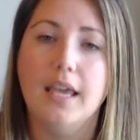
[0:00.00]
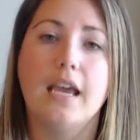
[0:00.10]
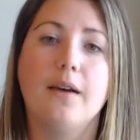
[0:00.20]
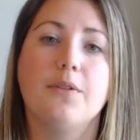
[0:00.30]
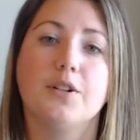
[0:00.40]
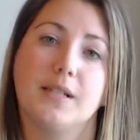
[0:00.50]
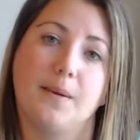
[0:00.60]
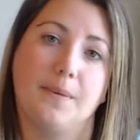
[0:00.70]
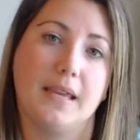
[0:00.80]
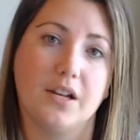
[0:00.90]
If there's
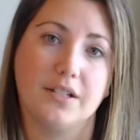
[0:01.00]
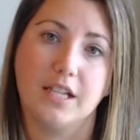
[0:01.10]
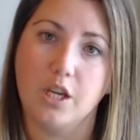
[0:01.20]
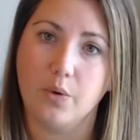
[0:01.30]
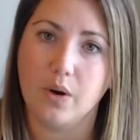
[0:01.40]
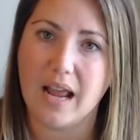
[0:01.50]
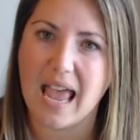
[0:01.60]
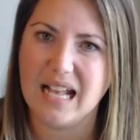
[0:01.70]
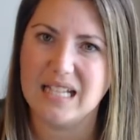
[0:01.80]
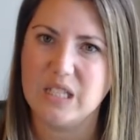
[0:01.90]
something else that you want to
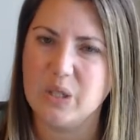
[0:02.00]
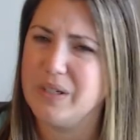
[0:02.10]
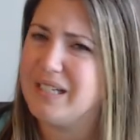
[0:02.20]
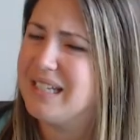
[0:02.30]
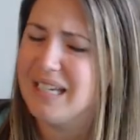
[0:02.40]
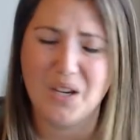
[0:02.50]
add to it,